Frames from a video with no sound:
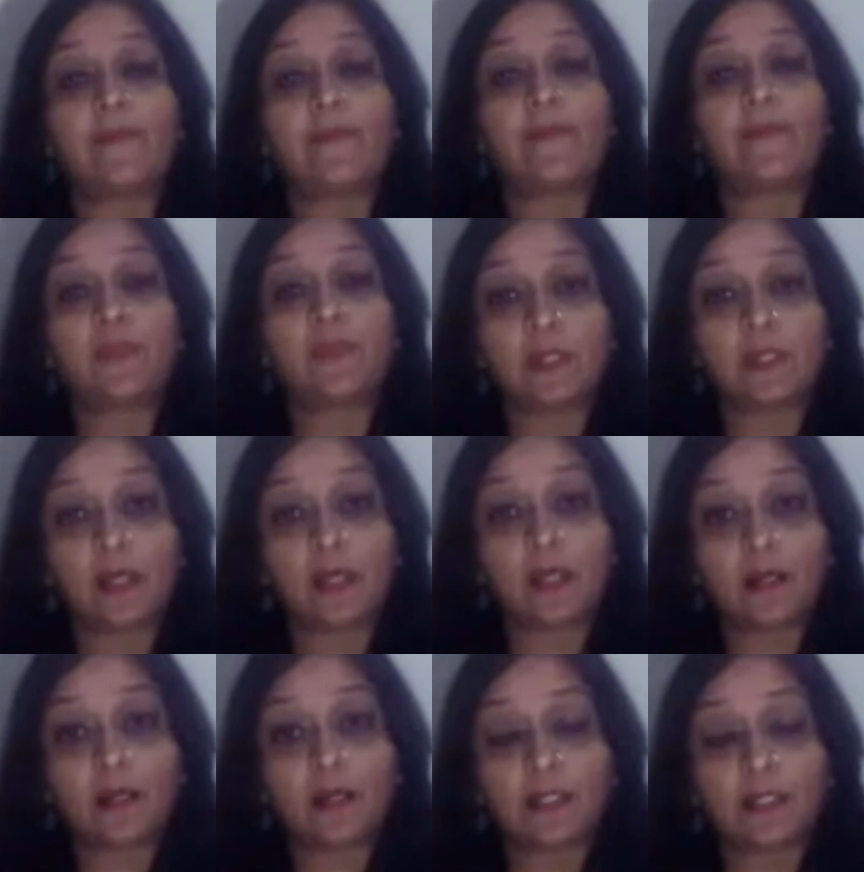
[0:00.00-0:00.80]
and the
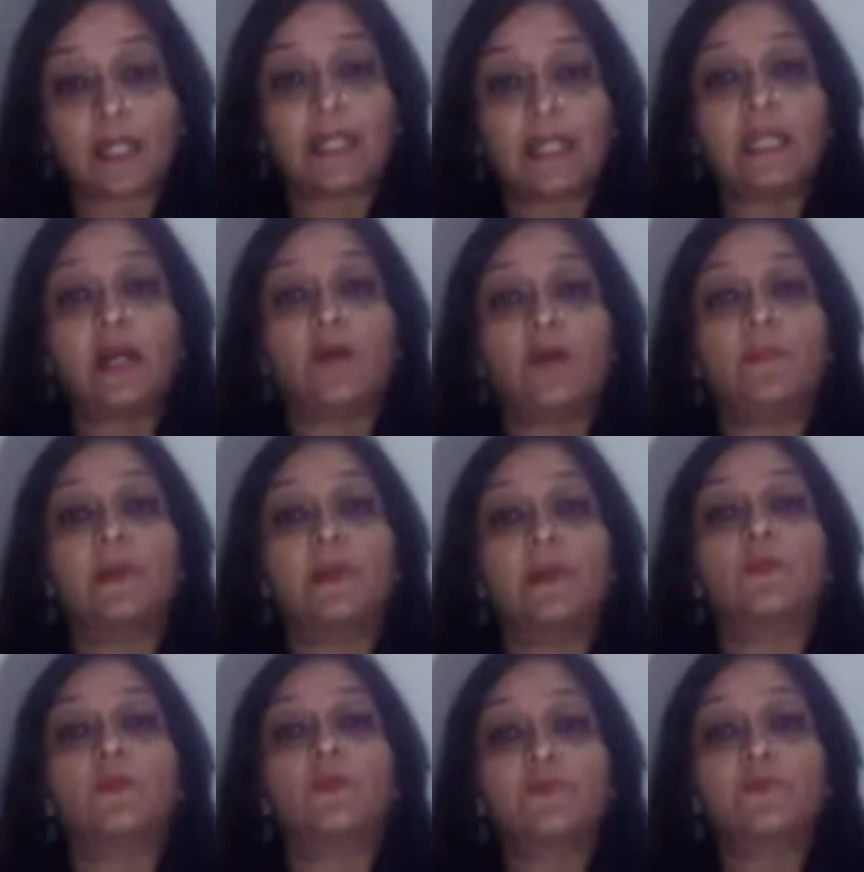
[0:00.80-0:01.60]
Delhi
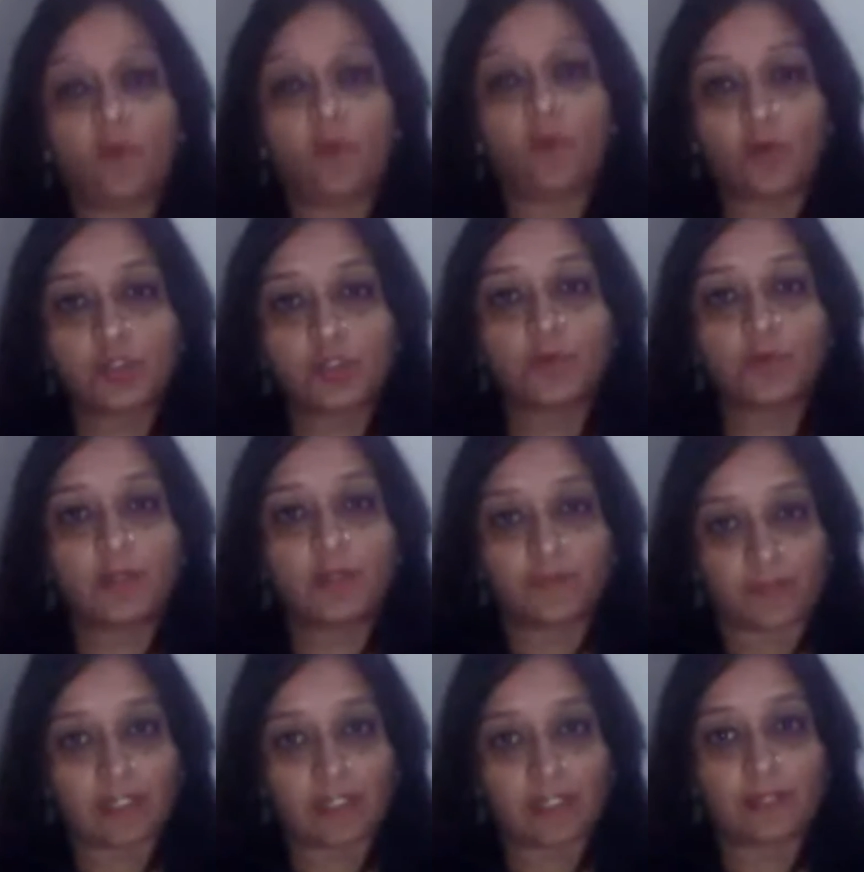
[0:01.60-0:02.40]
government was forced to
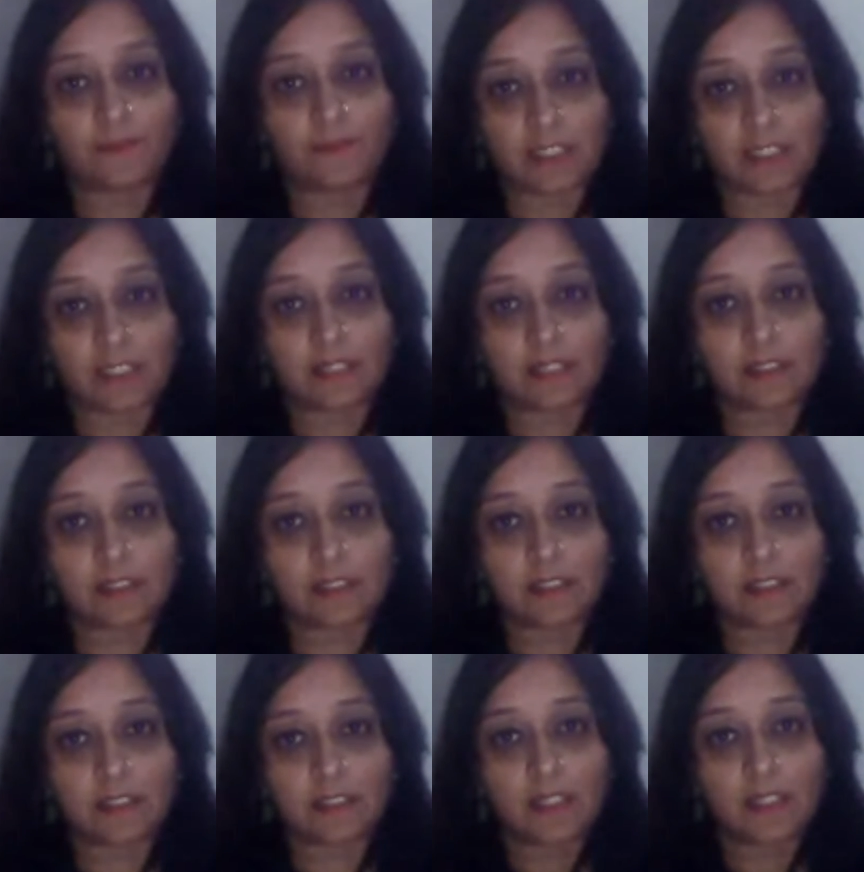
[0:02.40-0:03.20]
defend themselves.